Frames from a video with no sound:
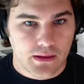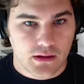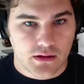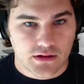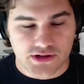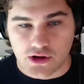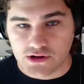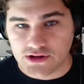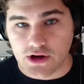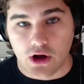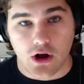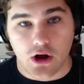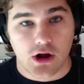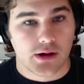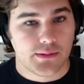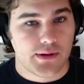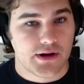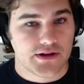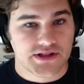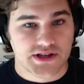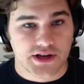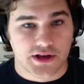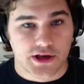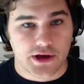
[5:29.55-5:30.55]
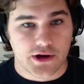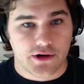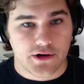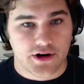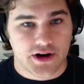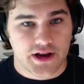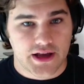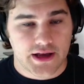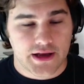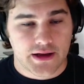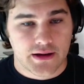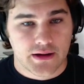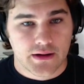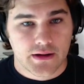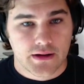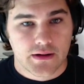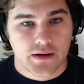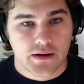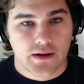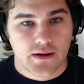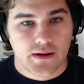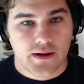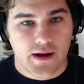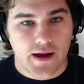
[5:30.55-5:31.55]
So it's all about security
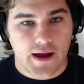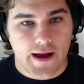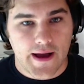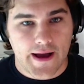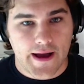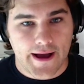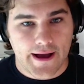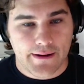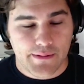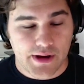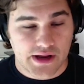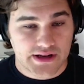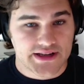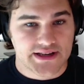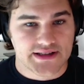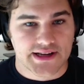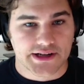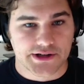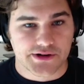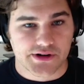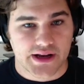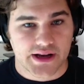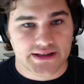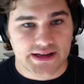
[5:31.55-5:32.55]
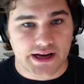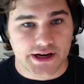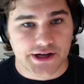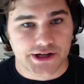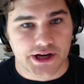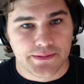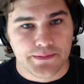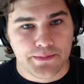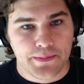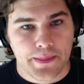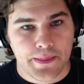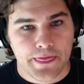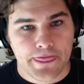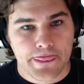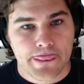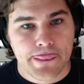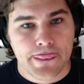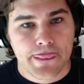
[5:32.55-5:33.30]
and decentralization.